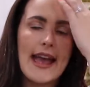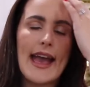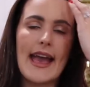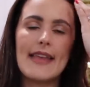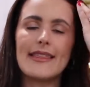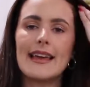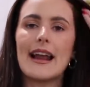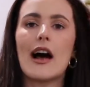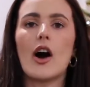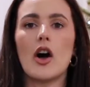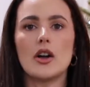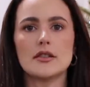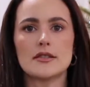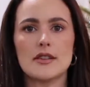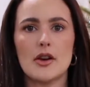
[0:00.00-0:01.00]
And then I
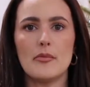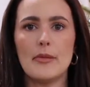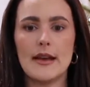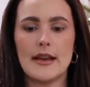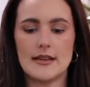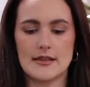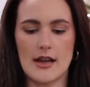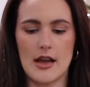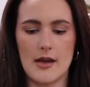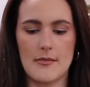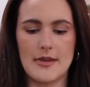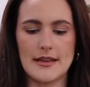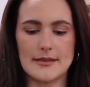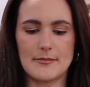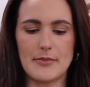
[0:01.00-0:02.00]
also picked up
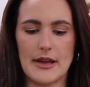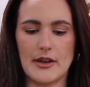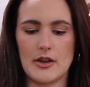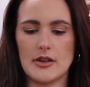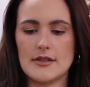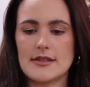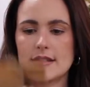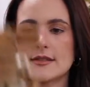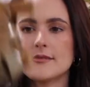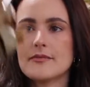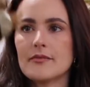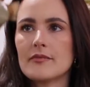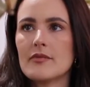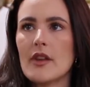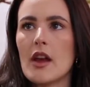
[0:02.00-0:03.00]
these bells,
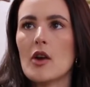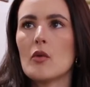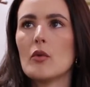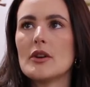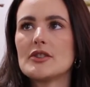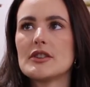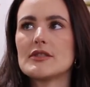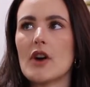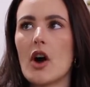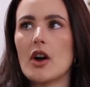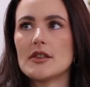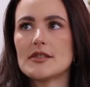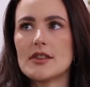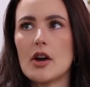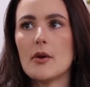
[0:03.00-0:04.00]
which is
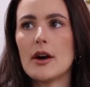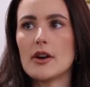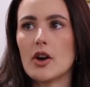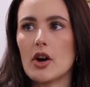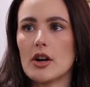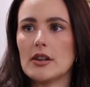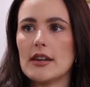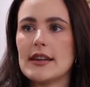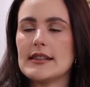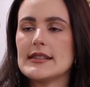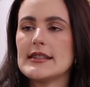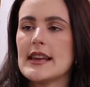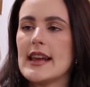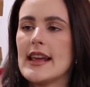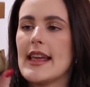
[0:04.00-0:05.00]
also a garland.